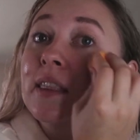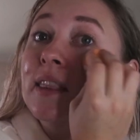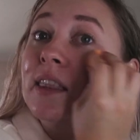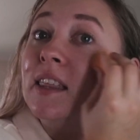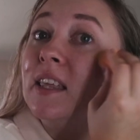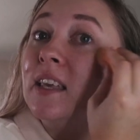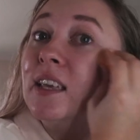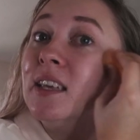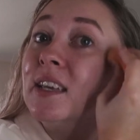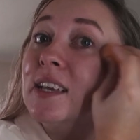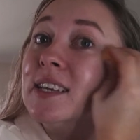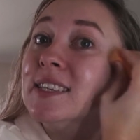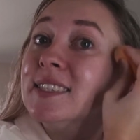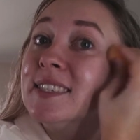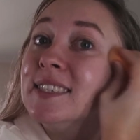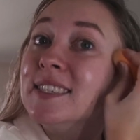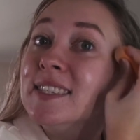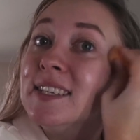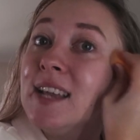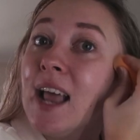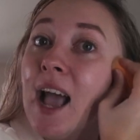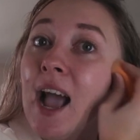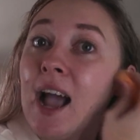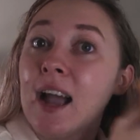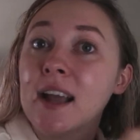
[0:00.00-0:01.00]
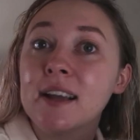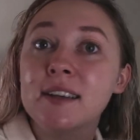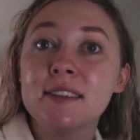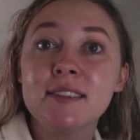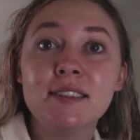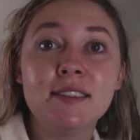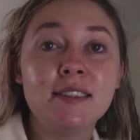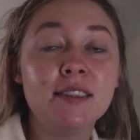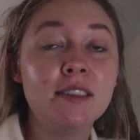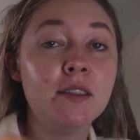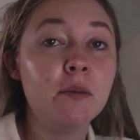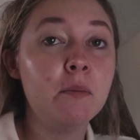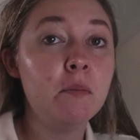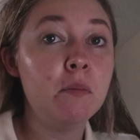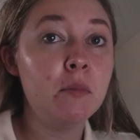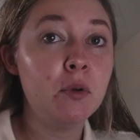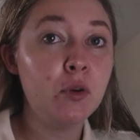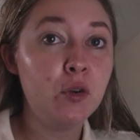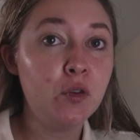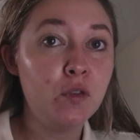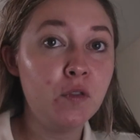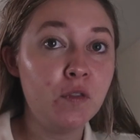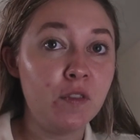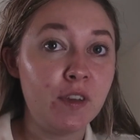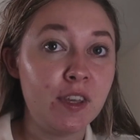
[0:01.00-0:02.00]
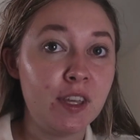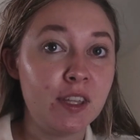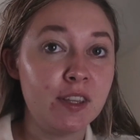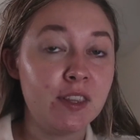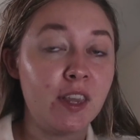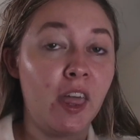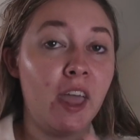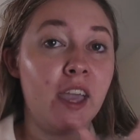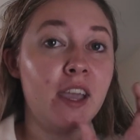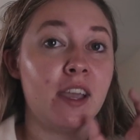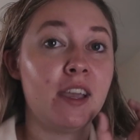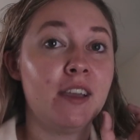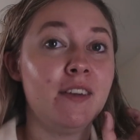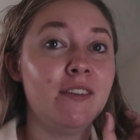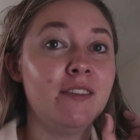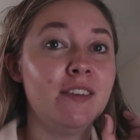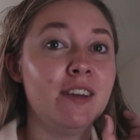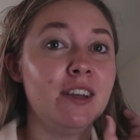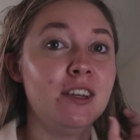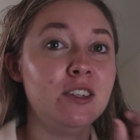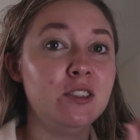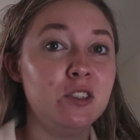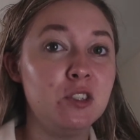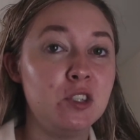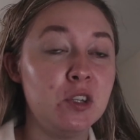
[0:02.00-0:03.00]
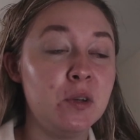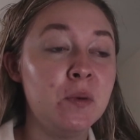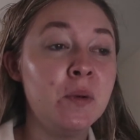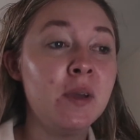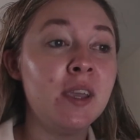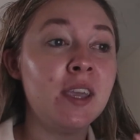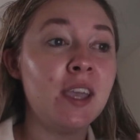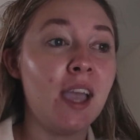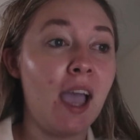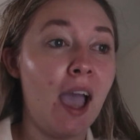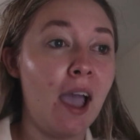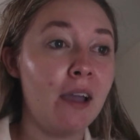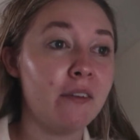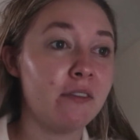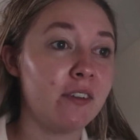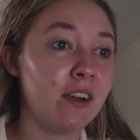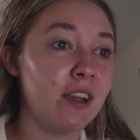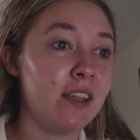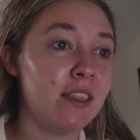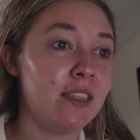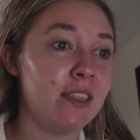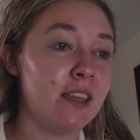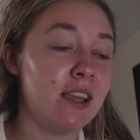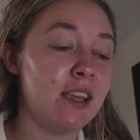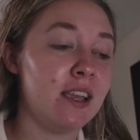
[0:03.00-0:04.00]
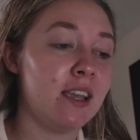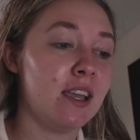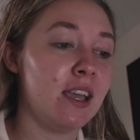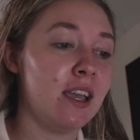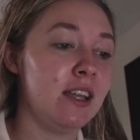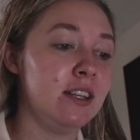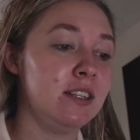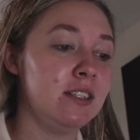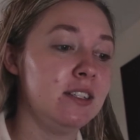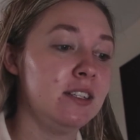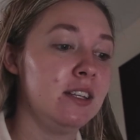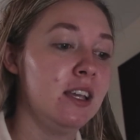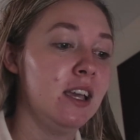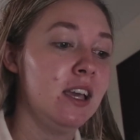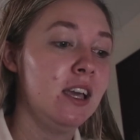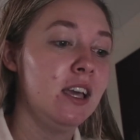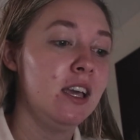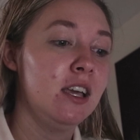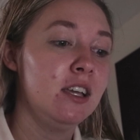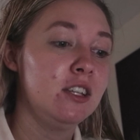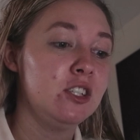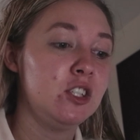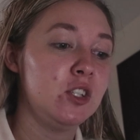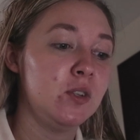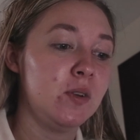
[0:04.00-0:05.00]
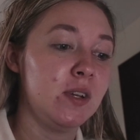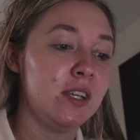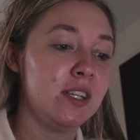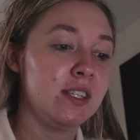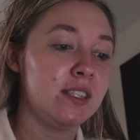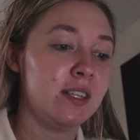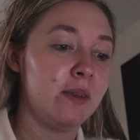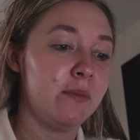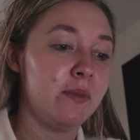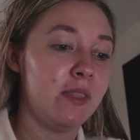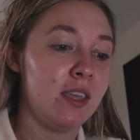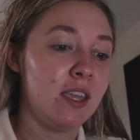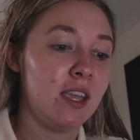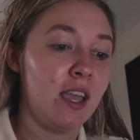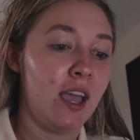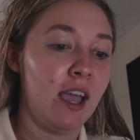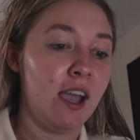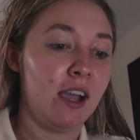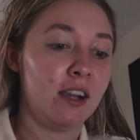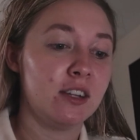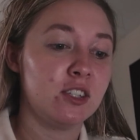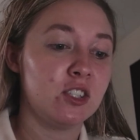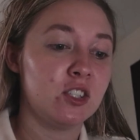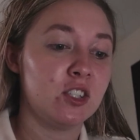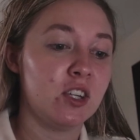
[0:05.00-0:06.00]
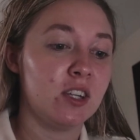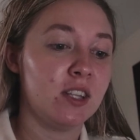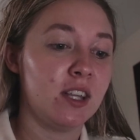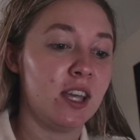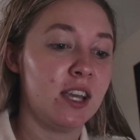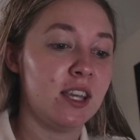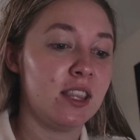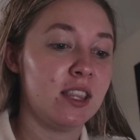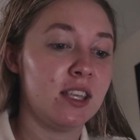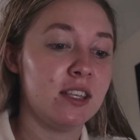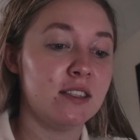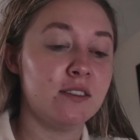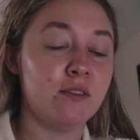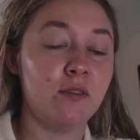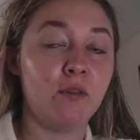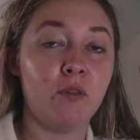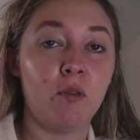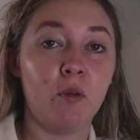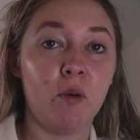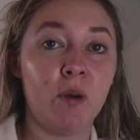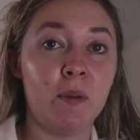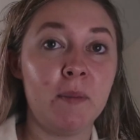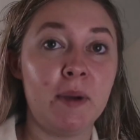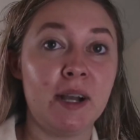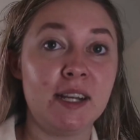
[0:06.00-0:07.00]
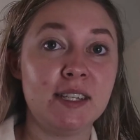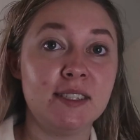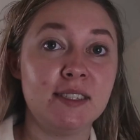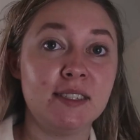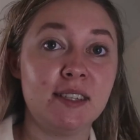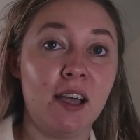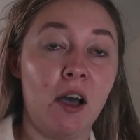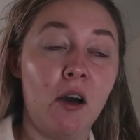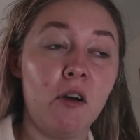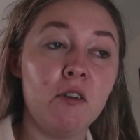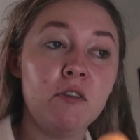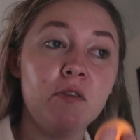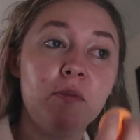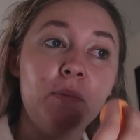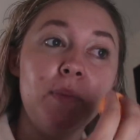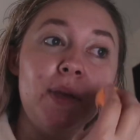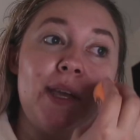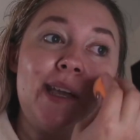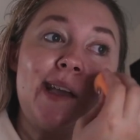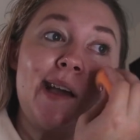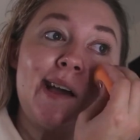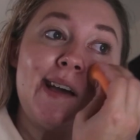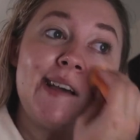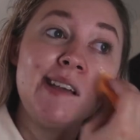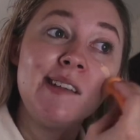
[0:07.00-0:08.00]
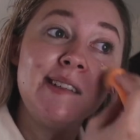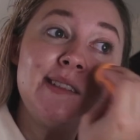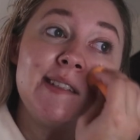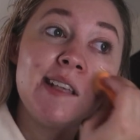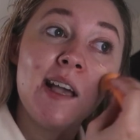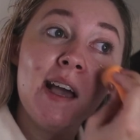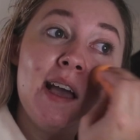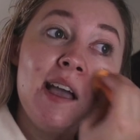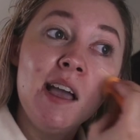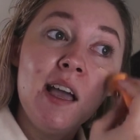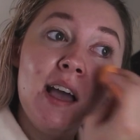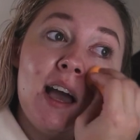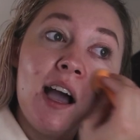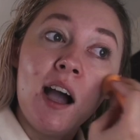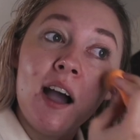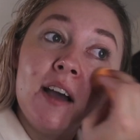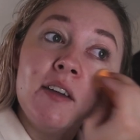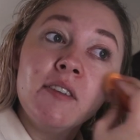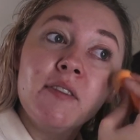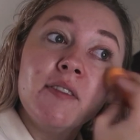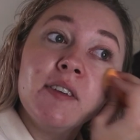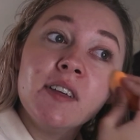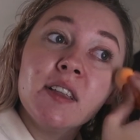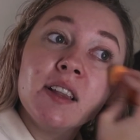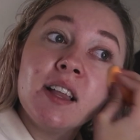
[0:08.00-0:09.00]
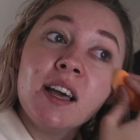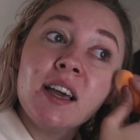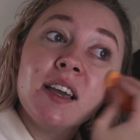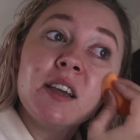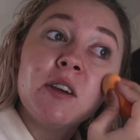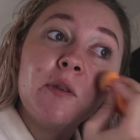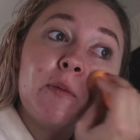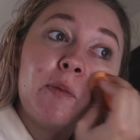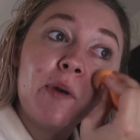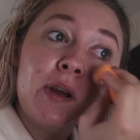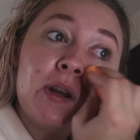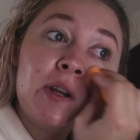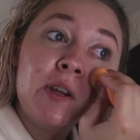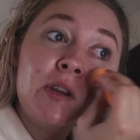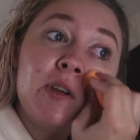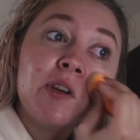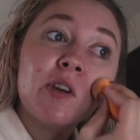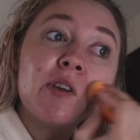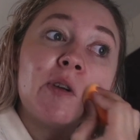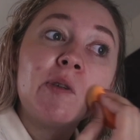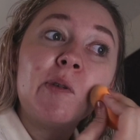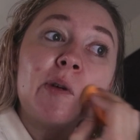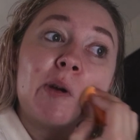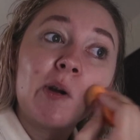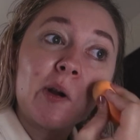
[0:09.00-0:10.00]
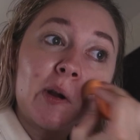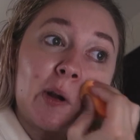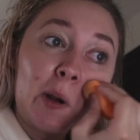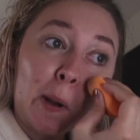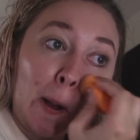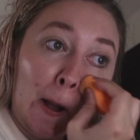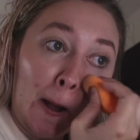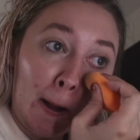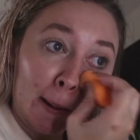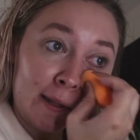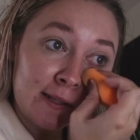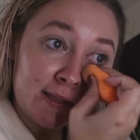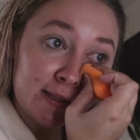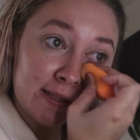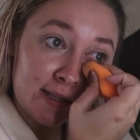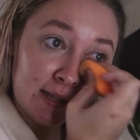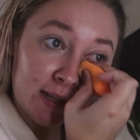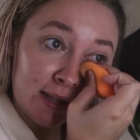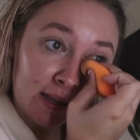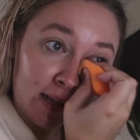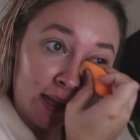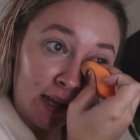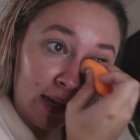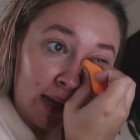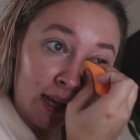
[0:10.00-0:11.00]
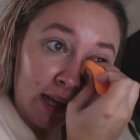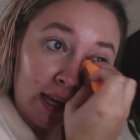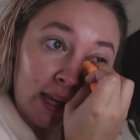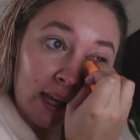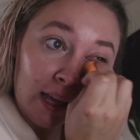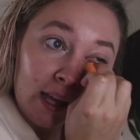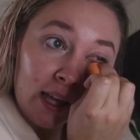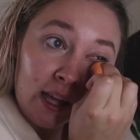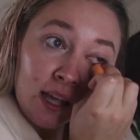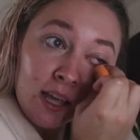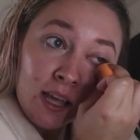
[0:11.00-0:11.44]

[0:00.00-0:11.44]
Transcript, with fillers: the snacks, the movie, like doing everything and doing something extra like this for myself because I feel like when you're constantly